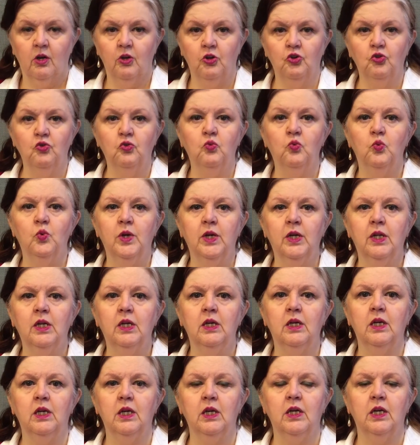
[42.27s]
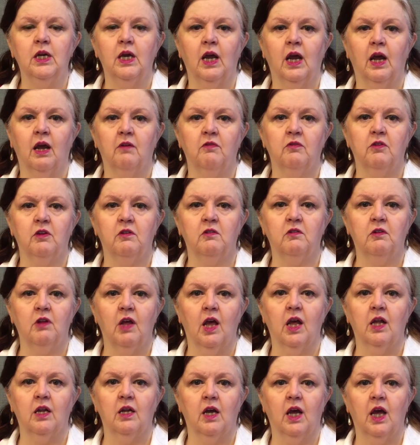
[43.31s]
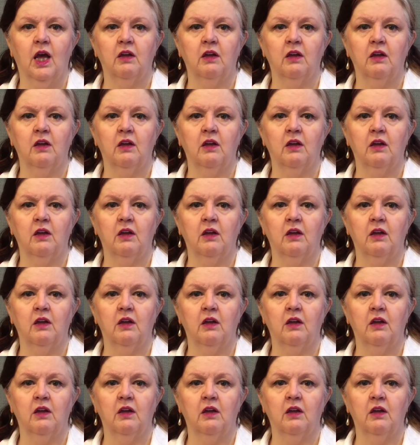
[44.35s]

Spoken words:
You really need to have this data